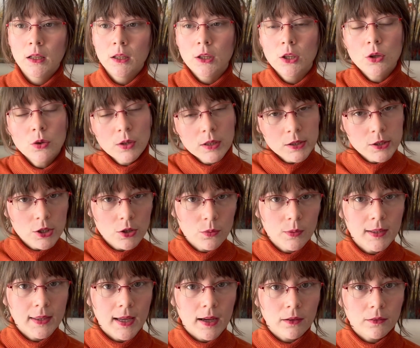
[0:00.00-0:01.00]
you can do
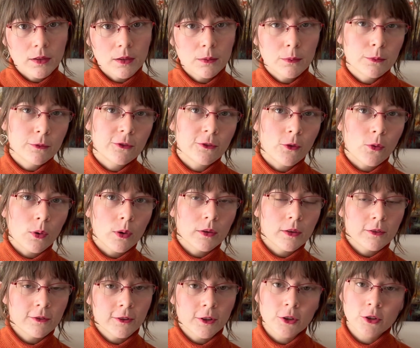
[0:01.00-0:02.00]
without them for
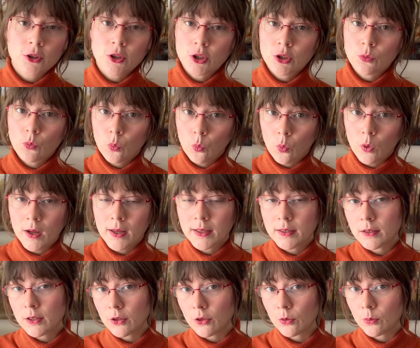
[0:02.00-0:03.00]
the first
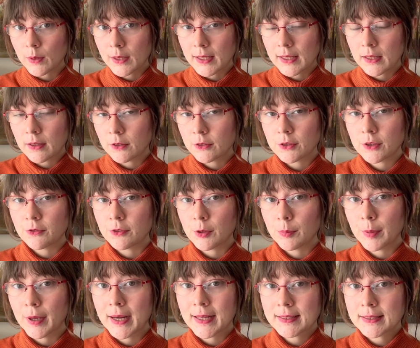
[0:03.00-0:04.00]
1 to 3 years of your
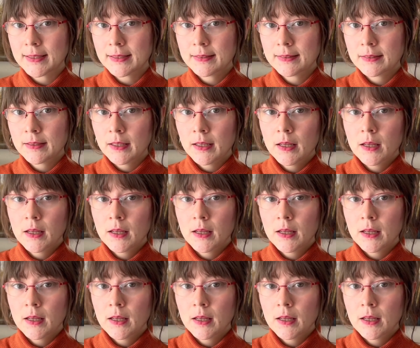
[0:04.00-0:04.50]
practice,